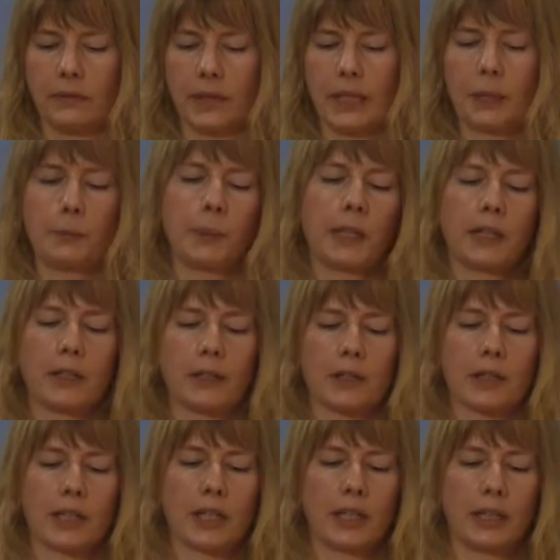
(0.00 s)
It
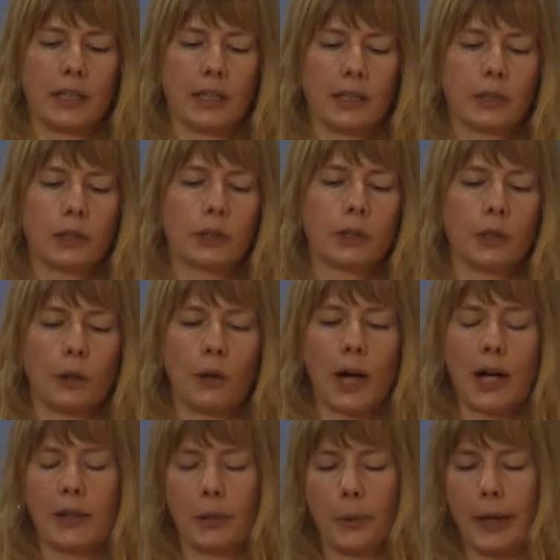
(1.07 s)
appears it could go
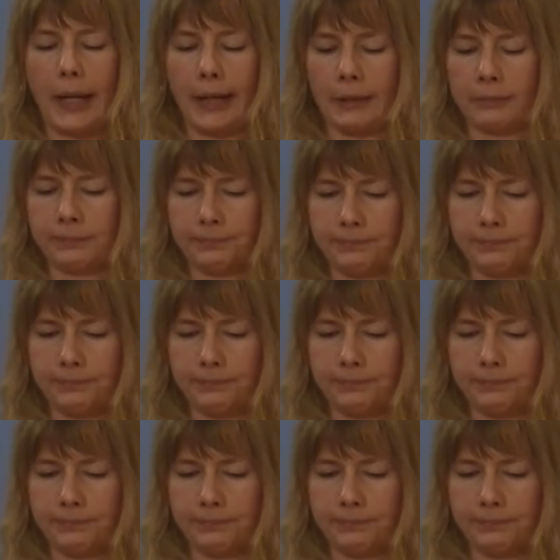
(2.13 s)
either way.